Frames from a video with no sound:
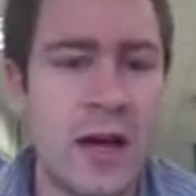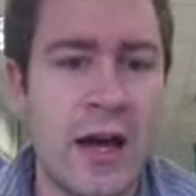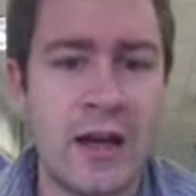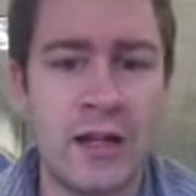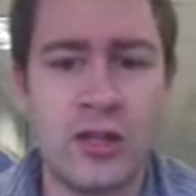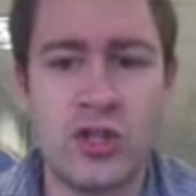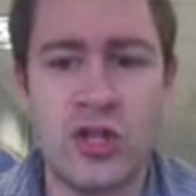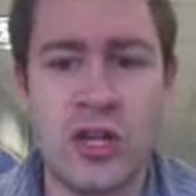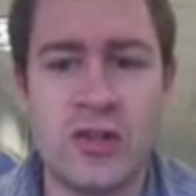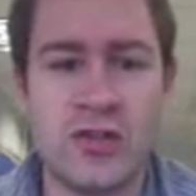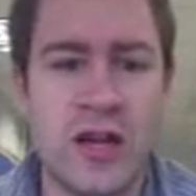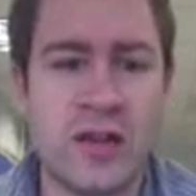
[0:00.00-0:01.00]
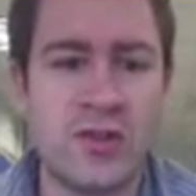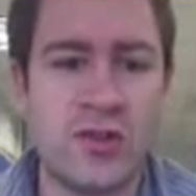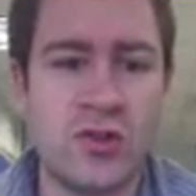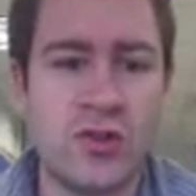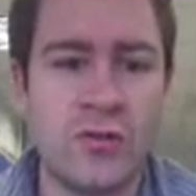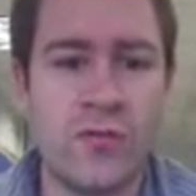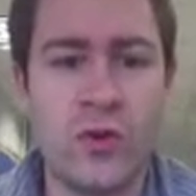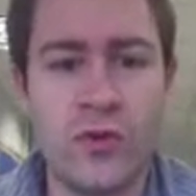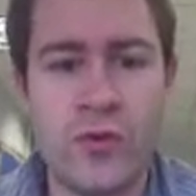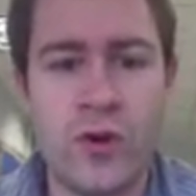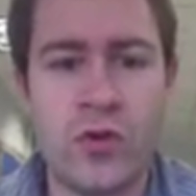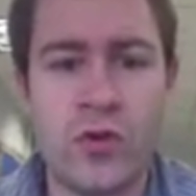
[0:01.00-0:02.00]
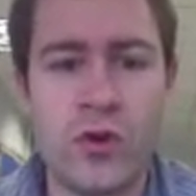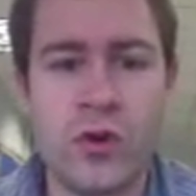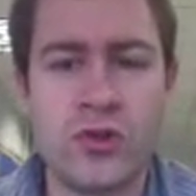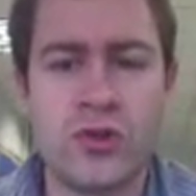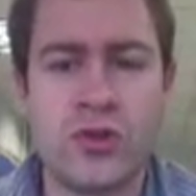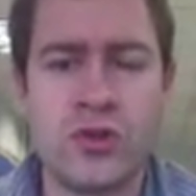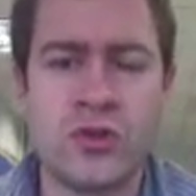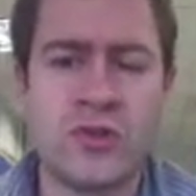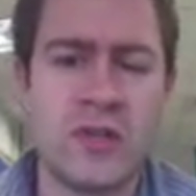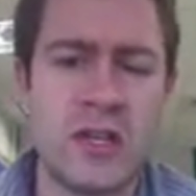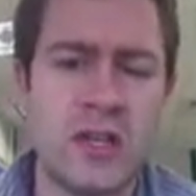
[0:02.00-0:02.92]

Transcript: I need to change that to 4 3/4 turns